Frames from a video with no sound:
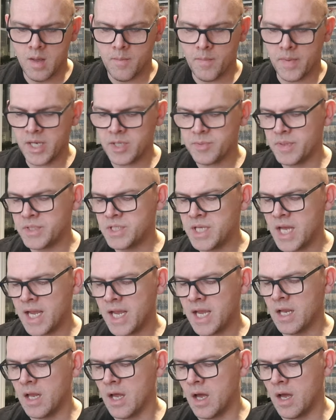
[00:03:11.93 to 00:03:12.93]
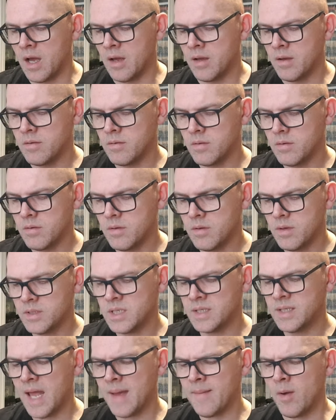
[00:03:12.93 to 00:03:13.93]
But this particular,
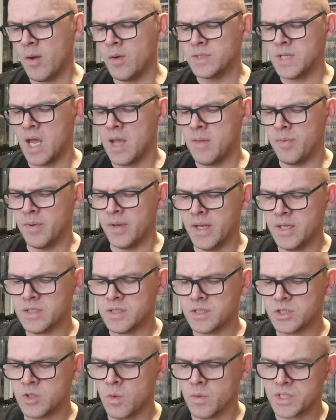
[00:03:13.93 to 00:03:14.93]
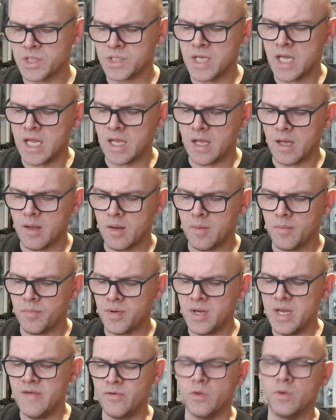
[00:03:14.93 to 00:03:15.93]
it's a demo tape, it is. It's called Sneak
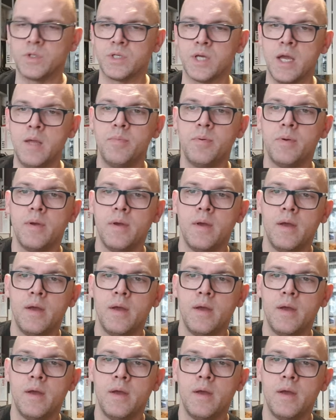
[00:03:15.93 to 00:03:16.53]
Preview Tape.